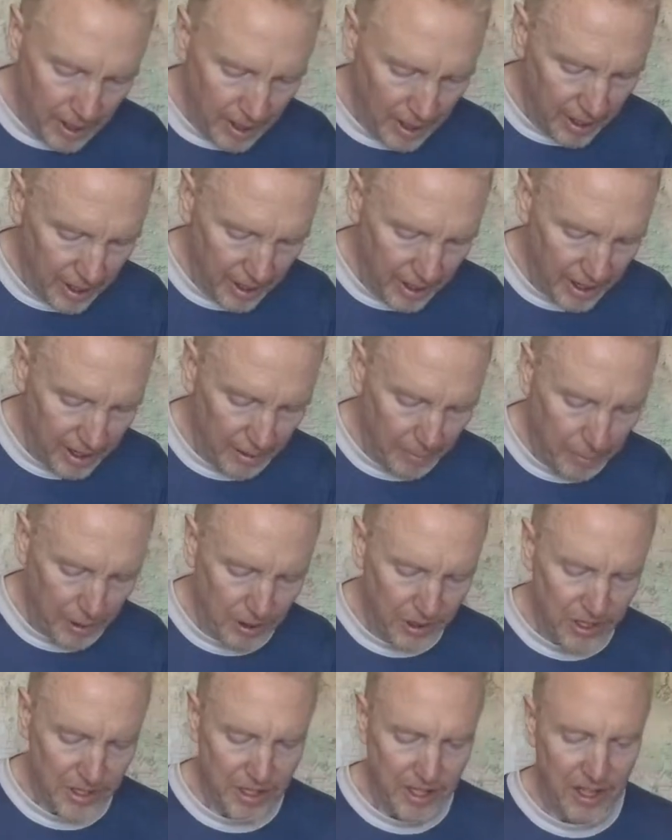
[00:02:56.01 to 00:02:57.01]
ended up
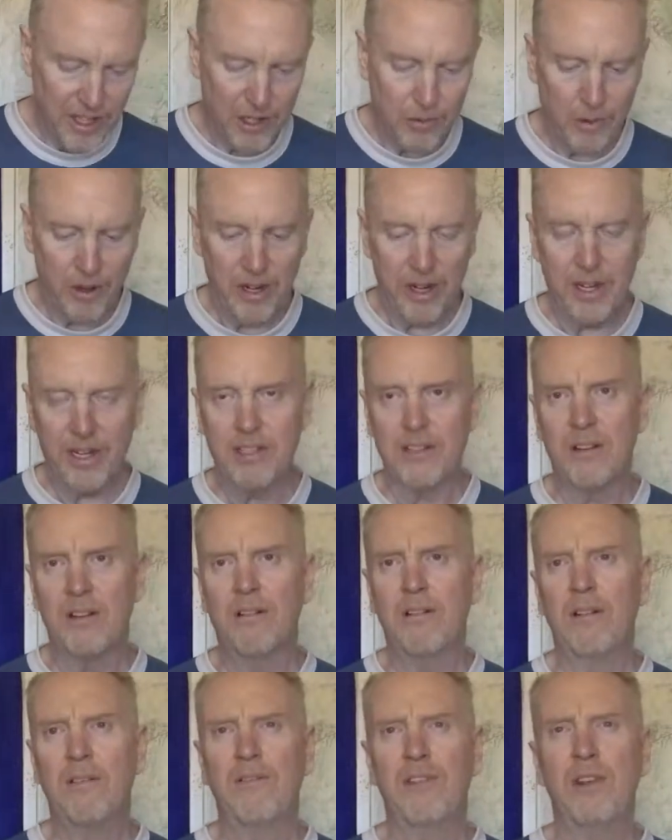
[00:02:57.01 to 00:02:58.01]
purchasing this one. I saw
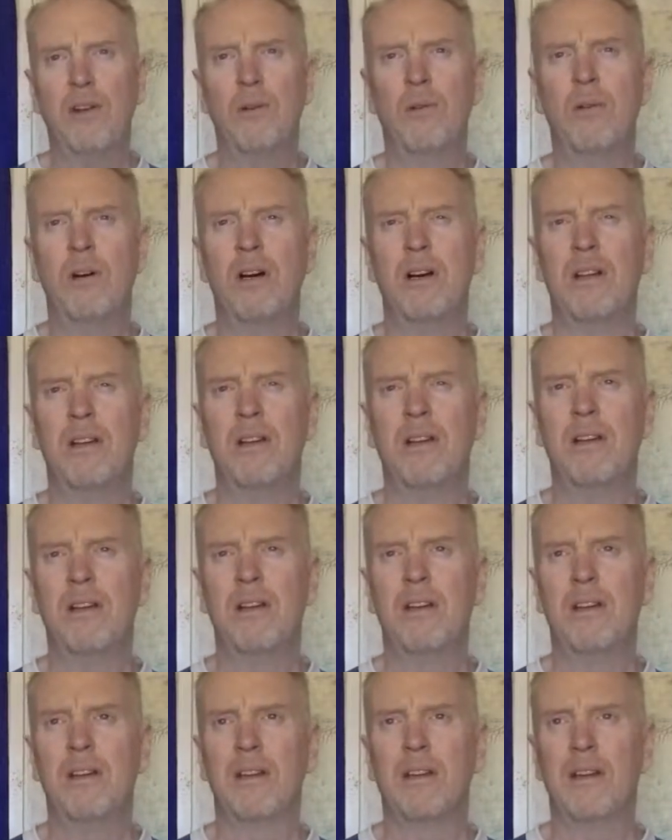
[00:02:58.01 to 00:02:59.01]
a review on
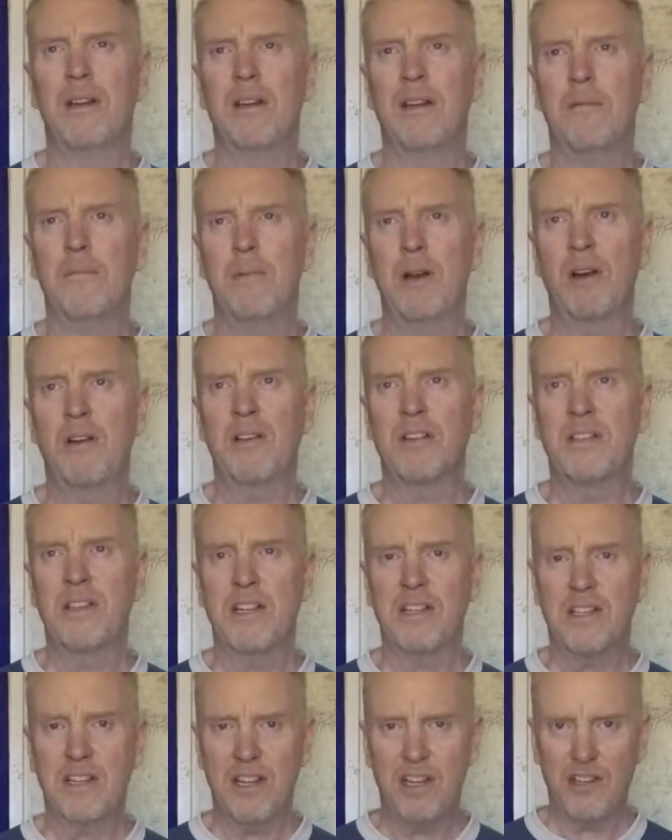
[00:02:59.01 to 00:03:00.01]
America's
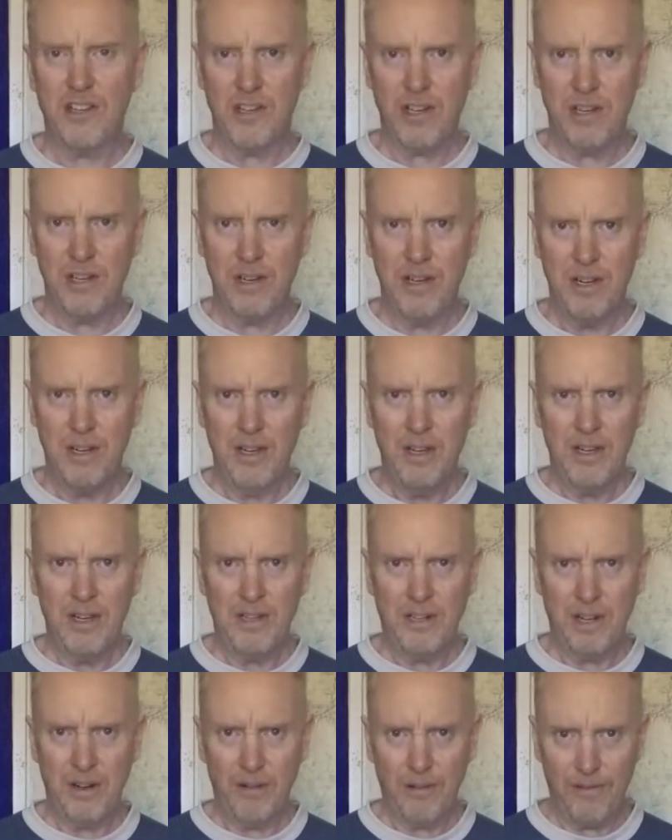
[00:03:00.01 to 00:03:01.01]
Test Kitchen,
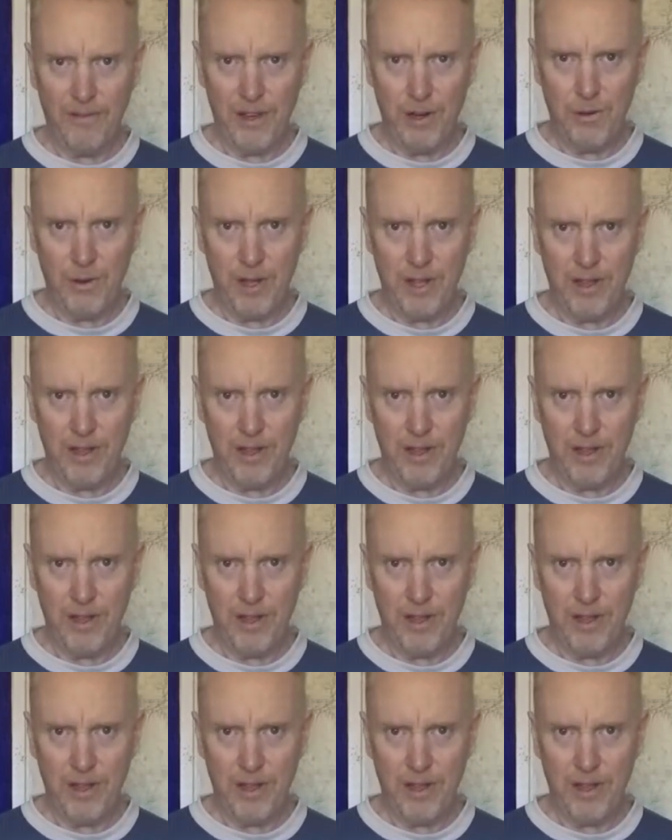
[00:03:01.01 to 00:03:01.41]
did a review